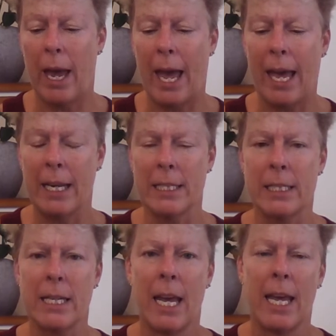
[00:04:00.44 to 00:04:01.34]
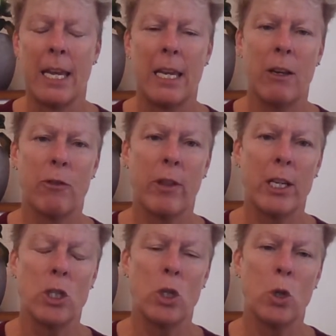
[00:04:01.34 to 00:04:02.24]
And if
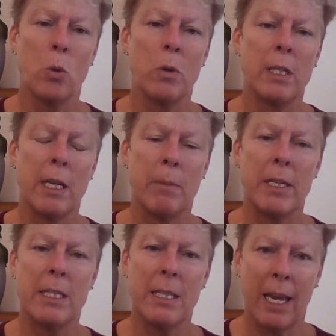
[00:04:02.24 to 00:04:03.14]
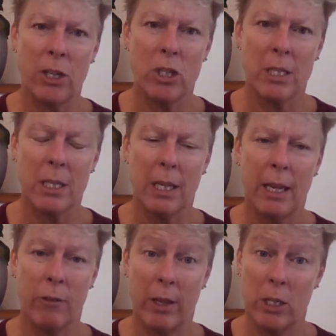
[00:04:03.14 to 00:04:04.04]
they do, will there be sanctions?
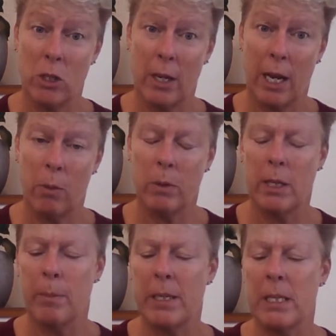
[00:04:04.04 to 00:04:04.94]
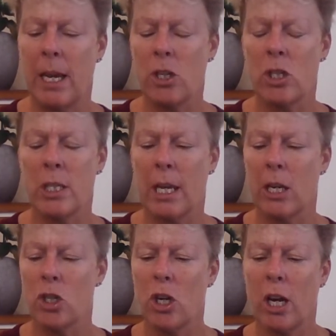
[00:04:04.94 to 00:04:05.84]
If they do help, will there be sanctions
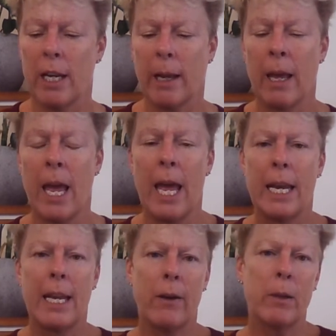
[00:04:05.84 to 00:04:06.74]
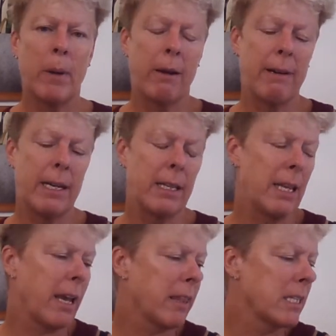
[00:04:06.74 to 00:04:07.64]
against China? Now, in my reading
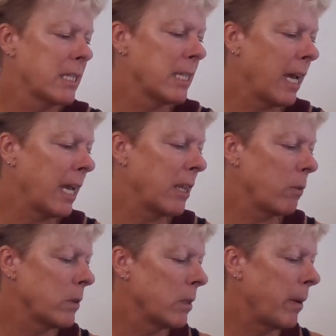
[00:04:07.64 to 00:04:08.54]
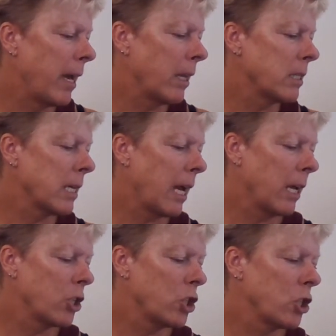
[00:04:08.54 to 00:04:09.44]
the other day that was about
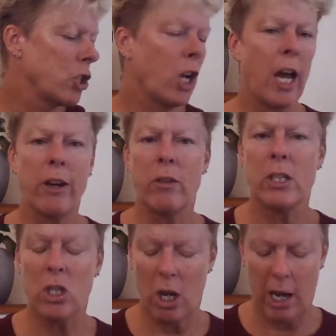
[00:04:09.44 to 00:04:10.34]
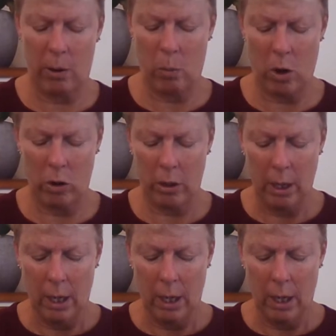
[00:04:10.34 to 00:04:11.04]
China and Taiwan,